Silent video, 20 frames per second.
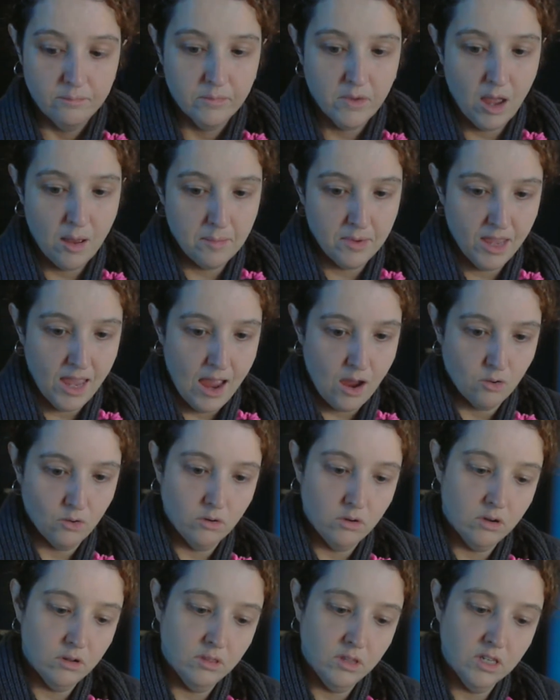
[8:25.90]
coming
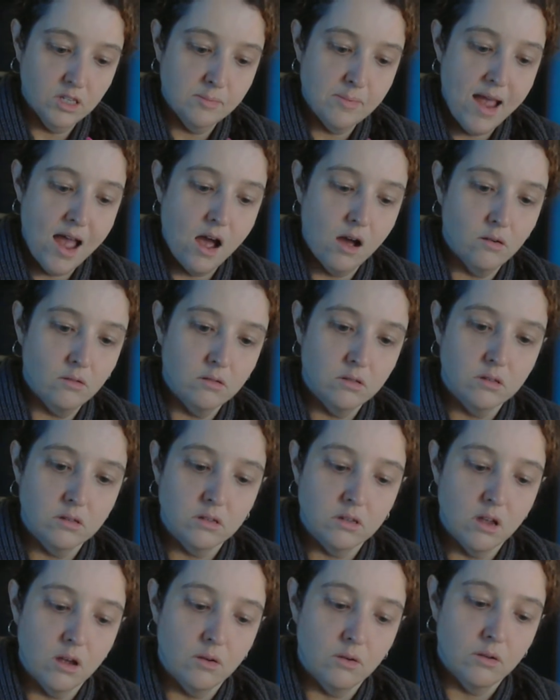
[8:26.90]
out the spout.
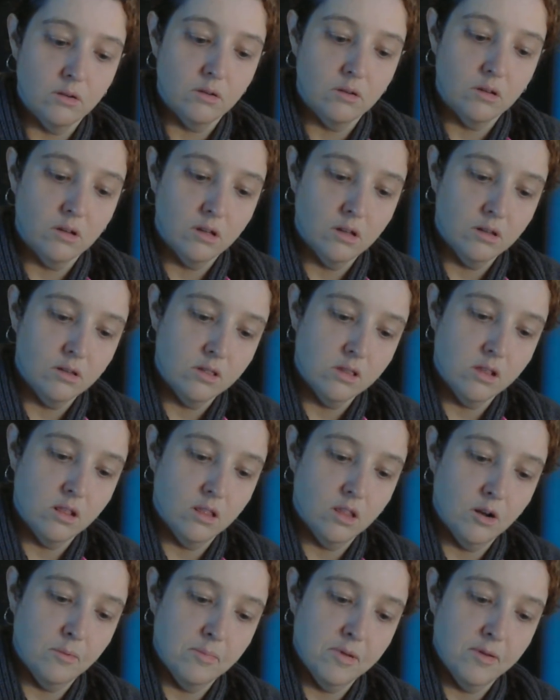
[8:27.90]
So a
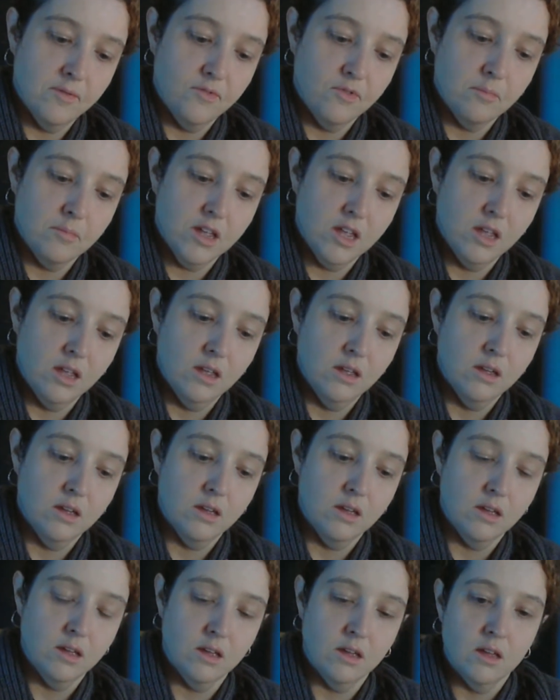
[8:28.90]
little bit for me
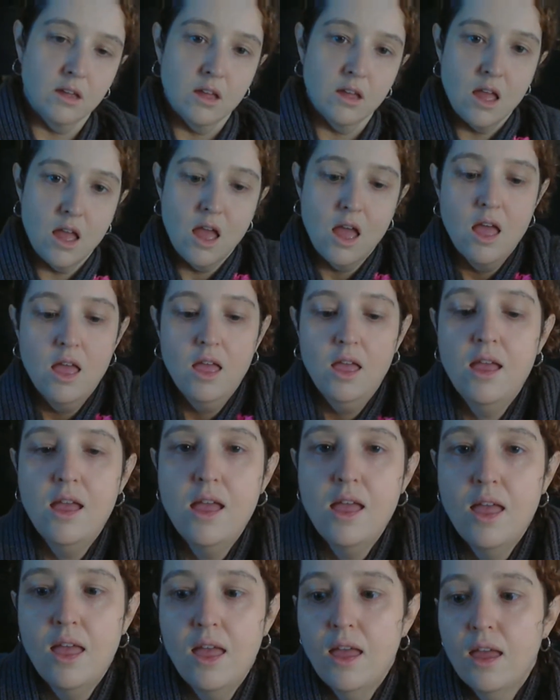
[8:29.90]

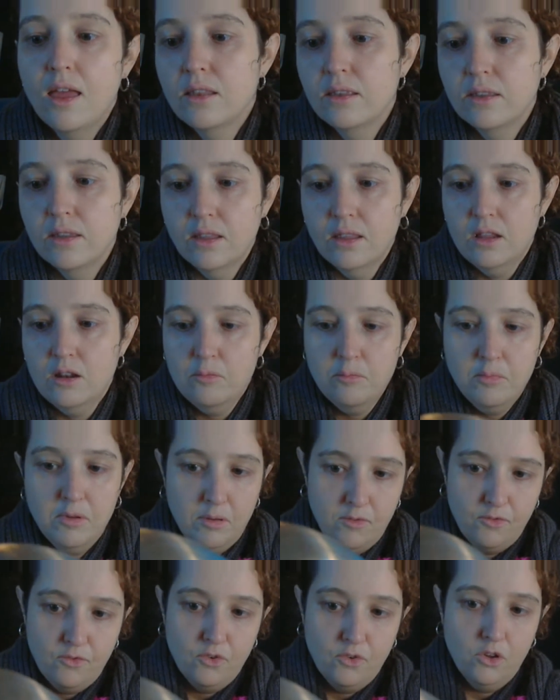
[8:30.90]
and a little
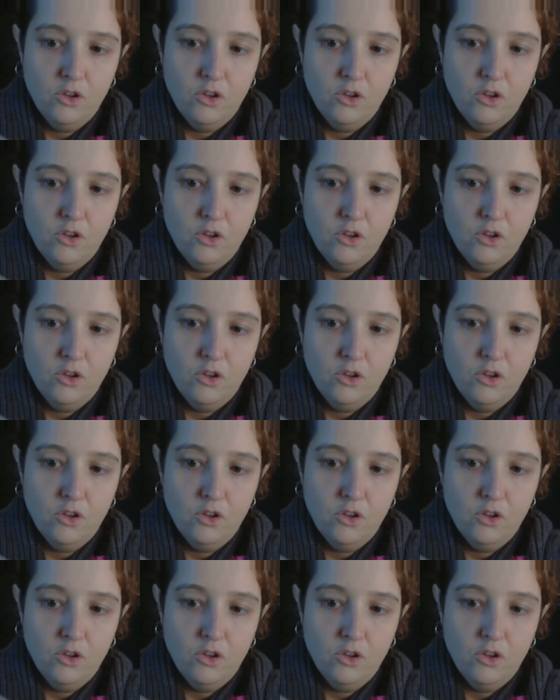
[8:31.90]
bit for